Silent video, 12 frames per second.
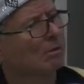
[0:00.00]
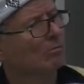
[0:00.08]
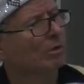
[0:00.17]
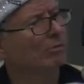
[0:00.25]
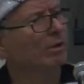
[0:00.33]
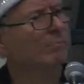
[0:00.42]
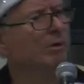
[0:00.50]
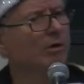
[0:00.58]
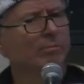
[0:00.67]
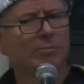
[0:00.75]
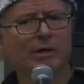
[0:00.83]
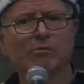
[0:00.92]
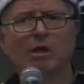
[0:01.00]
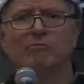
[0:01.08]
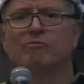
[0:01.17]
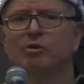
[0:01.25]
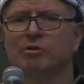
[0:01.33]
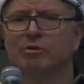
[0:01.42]
When we buried my
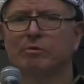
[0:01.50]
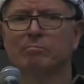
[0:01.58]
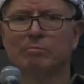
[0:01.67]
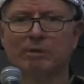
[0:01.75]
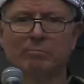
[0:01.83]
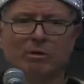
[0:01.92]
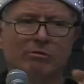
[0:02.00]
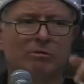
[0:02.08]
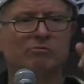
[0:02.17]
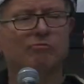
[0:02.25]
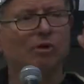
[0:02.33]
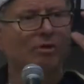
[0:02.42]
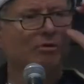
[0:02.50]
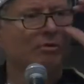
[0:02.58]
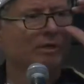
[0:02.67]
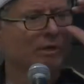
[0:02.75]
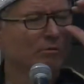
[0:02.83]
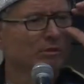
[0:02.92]
grandfather, my mother's father,
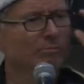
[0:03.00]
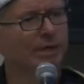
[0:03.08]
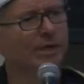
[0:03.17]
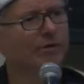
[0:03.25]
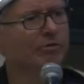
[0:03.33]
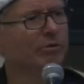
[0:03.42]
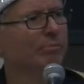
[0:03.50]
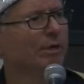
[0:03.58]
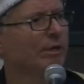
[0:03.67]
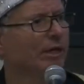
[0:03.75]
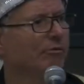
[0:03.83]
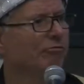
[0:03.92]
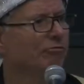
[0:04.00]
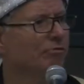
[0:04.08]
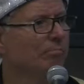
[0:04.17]
he was my anchor in my life.